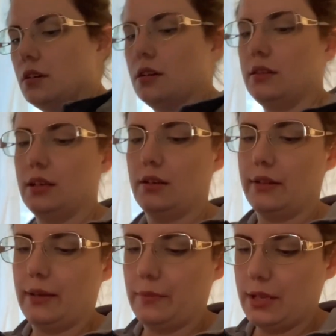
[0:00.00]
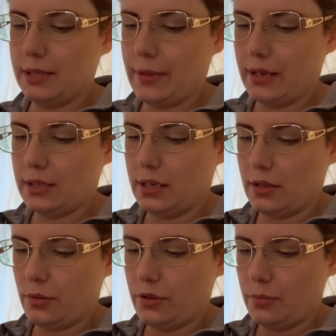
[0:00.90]
And then clamp these back
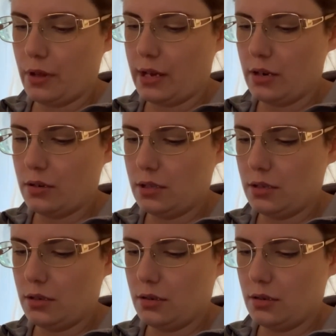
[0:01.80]
together with your pliers.